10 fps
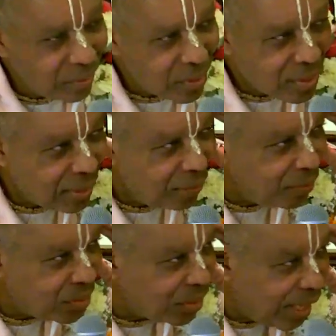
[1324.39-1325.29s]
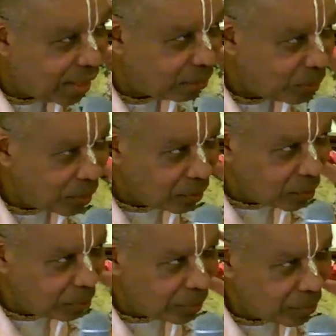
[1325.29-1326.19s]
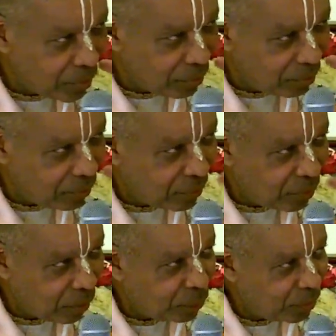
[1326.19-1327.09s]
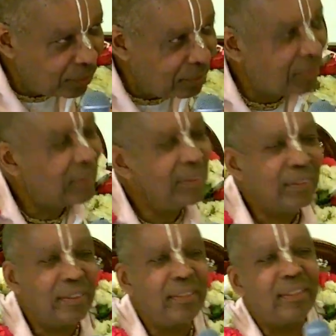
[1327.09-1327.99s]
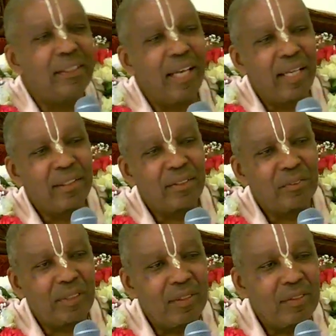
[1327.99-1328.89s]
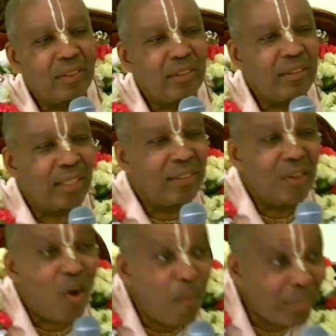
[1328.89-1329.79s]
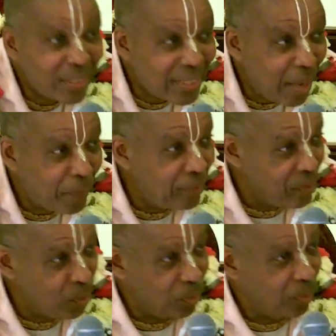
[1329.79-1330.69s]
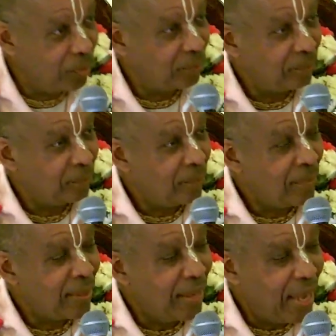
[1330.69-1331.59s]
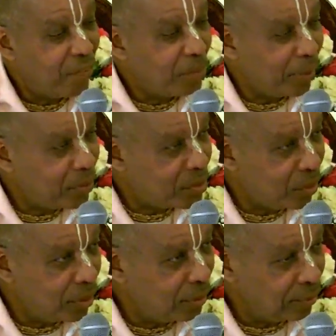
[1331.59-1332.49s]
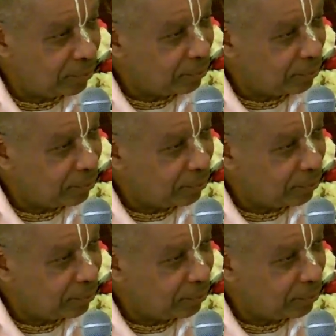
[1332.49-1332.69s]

just even a child with a little bit of thoughtful attitude can see that nobody's happy in this world. Everybody's struggling.